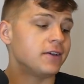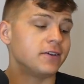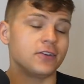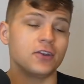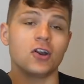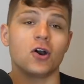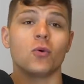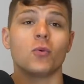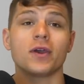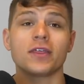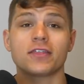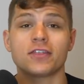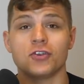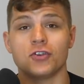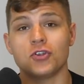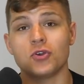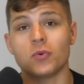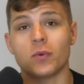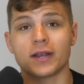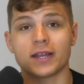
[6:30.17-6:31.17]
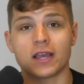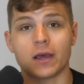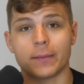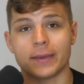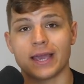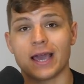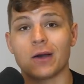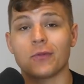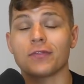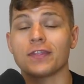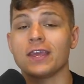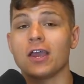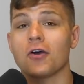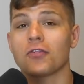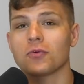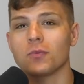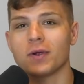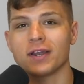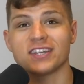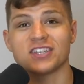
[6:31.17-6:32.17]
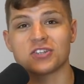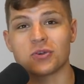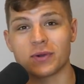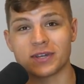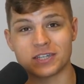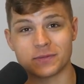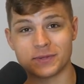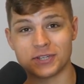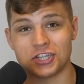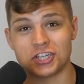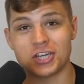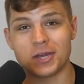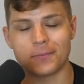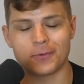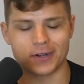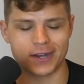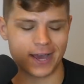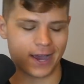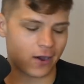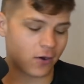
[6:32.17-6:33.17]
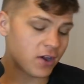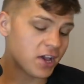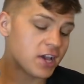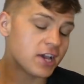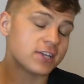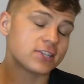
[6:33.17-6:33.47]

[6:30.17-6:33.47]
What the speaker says: with the new one coming out, the other one is going to be cheaper now.